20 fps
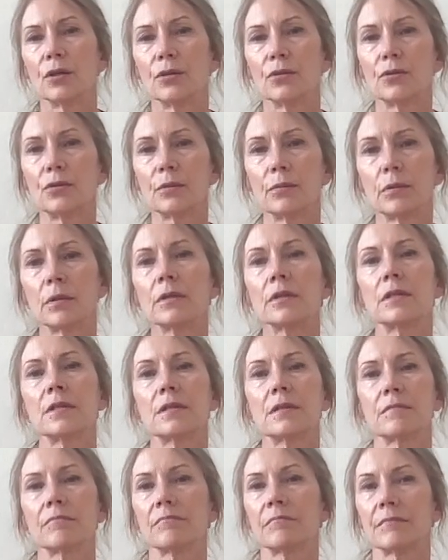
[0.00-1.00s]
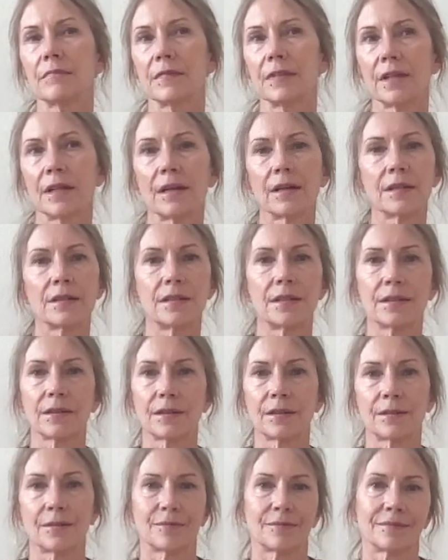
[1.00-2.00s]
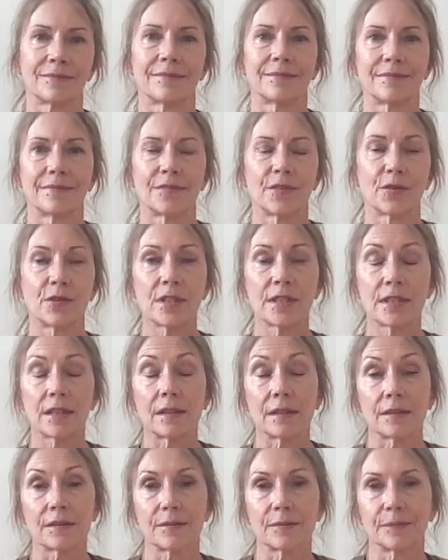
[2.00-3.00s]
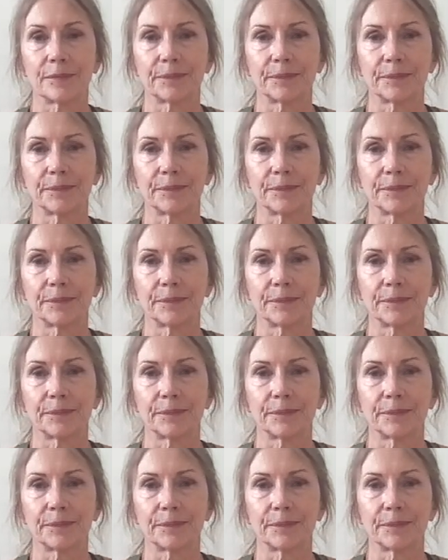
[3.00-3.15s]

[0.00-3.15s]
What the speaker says: towards the ideal result.